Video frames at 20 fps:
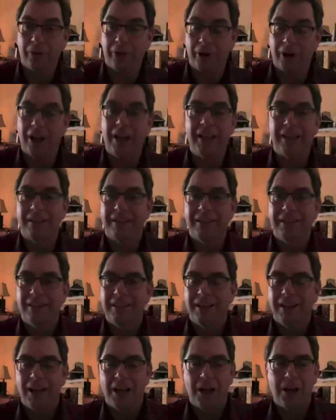thought,
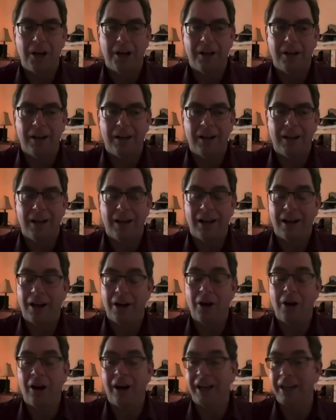
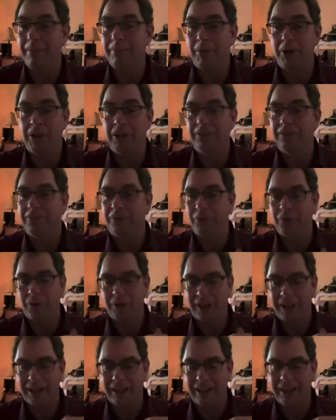I am all
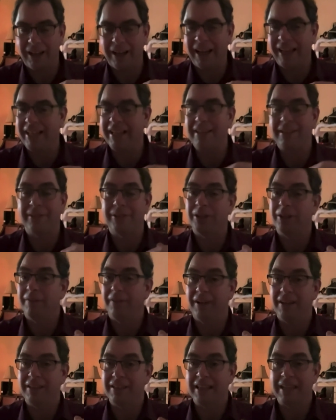for any
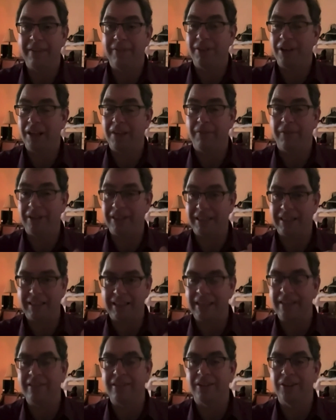service, even if it's
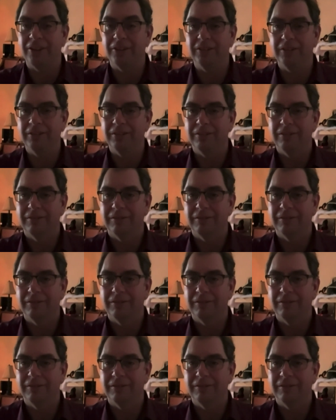seasonal,